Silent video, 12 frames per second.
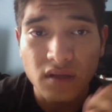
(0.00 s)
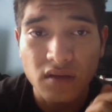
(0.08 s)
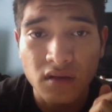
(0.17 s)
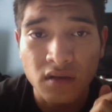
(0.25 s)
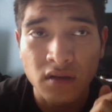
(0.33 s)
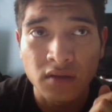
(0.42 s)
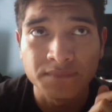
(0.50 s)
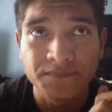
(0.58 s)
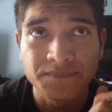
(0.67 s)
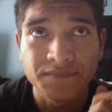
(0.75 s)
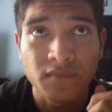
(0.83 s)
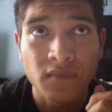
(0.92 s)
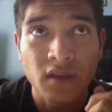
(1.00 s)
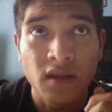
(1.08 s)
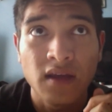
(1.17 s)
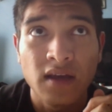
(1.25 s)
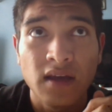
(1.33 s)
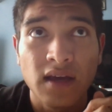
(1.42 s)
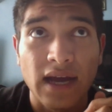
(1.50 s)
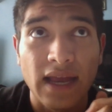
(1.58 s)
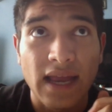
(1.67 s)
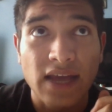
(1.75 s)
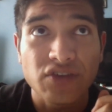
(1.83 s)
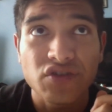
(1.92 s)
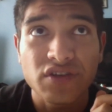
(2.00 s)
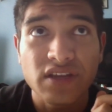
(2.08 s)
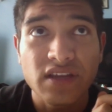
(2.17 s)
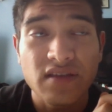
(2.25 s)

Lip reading: I actually